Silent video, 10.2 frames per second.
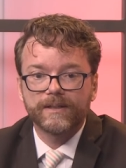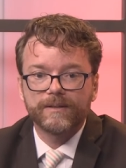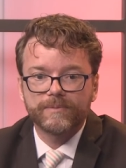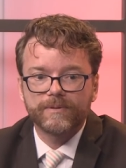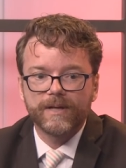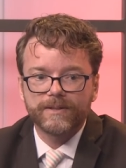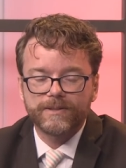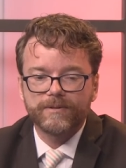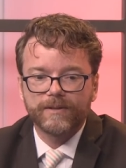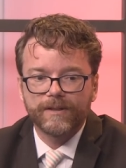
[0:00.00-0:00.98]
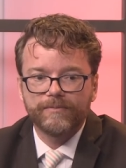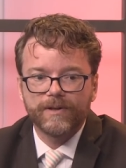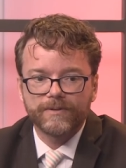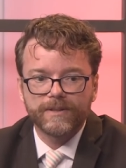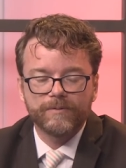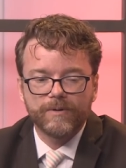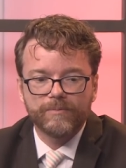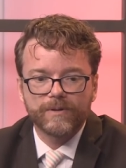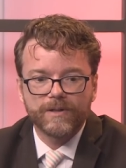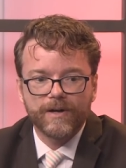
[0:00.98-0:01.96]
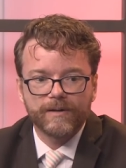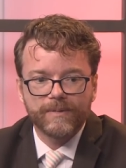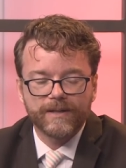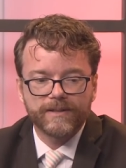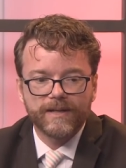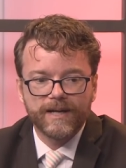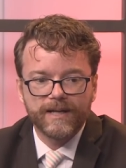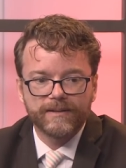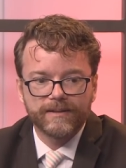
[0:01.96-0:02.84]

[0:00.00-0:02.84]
Um, so that certainly falls into what we're talking about tonight.